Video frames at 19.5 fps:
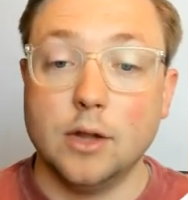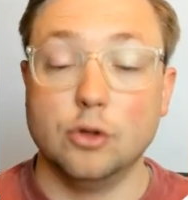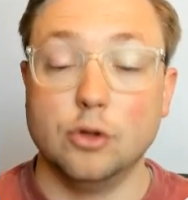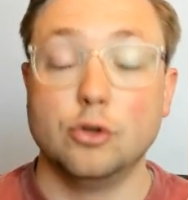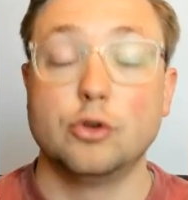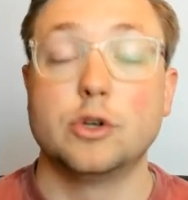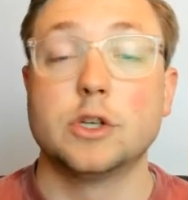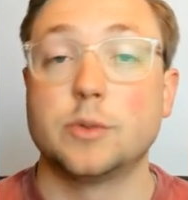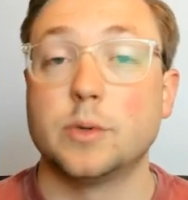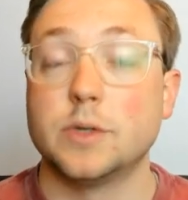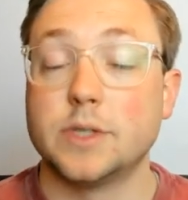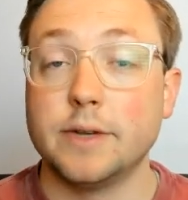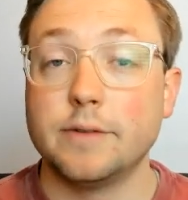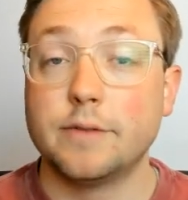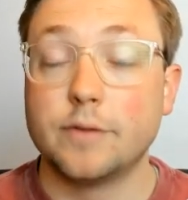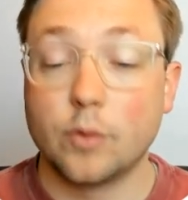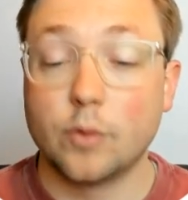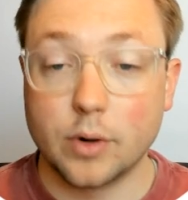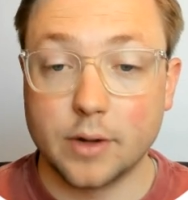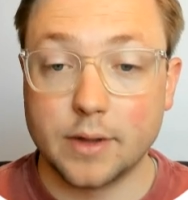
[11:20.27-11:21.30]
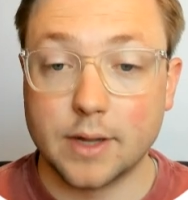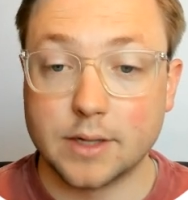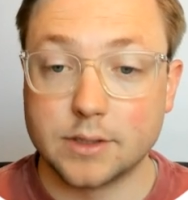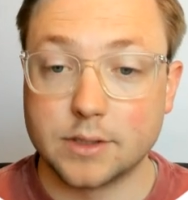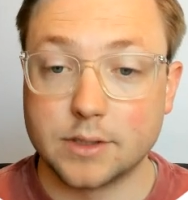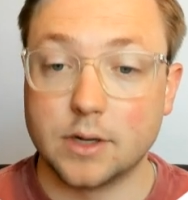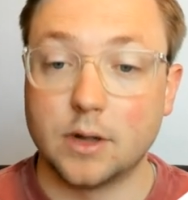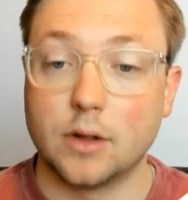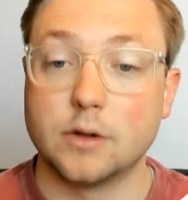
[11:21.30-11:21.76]
Lucas received
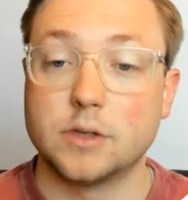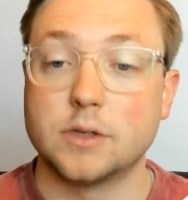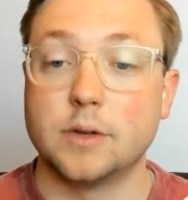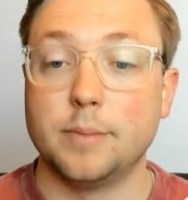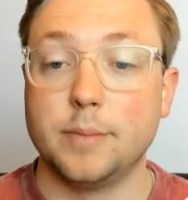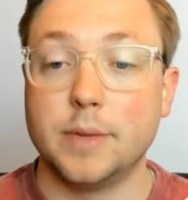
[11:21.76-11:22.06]
$40,000,